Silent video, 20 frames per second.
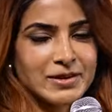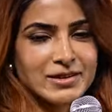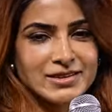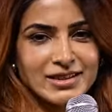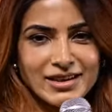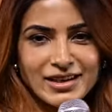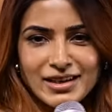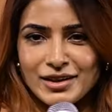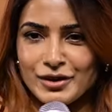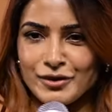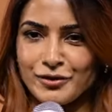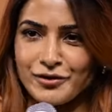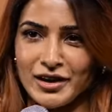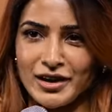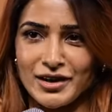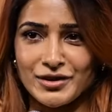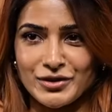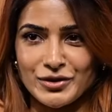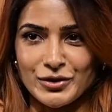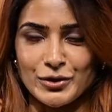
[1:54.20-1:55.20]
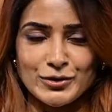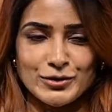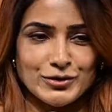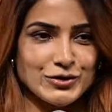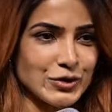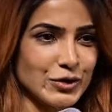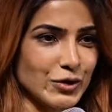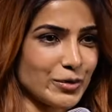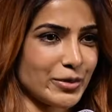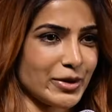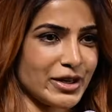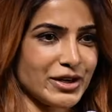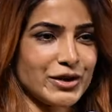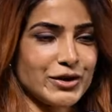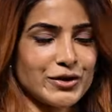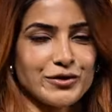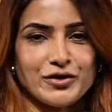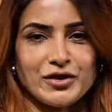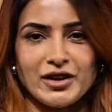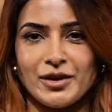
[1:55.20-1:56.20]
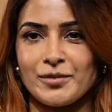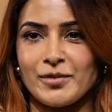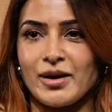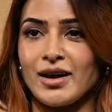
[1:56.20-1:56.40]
sitting in the front row, so many of them I